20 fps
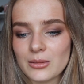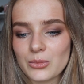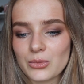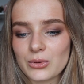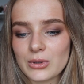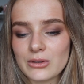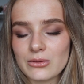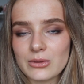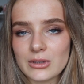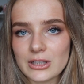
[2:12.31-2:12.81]

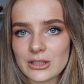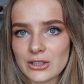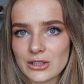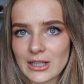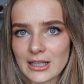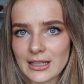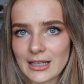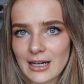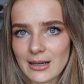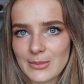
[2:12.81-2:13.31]
privilege
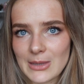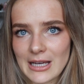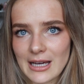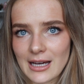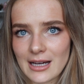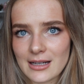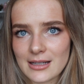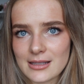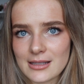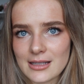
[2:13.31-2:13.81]
that Gabbie
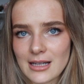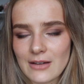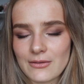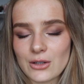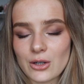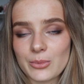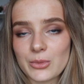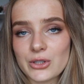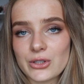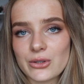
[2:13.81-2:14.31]
has, to have
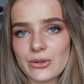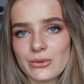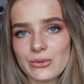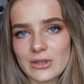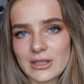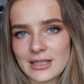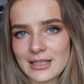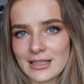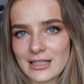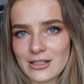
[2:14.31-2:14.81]
the opportunity